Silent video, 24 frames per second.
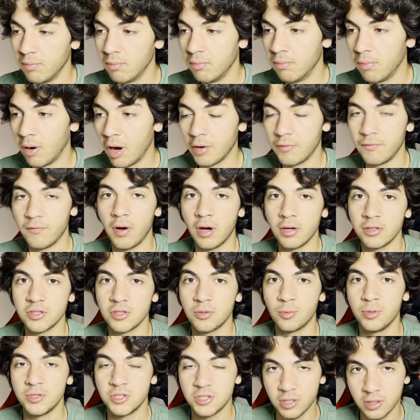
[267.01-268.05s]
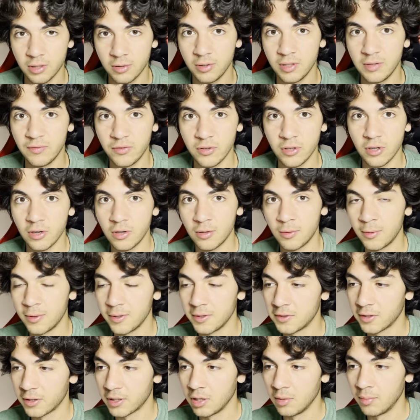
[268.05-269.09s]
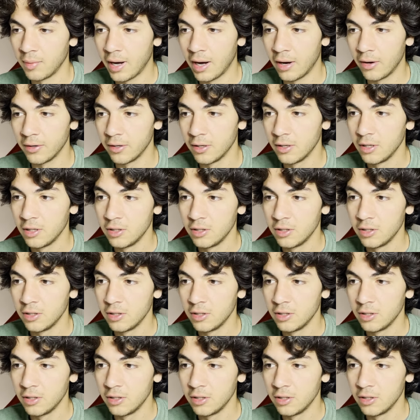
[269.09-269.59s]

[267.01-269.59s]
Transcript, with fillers: bot function, which if you don't know what we're talking about,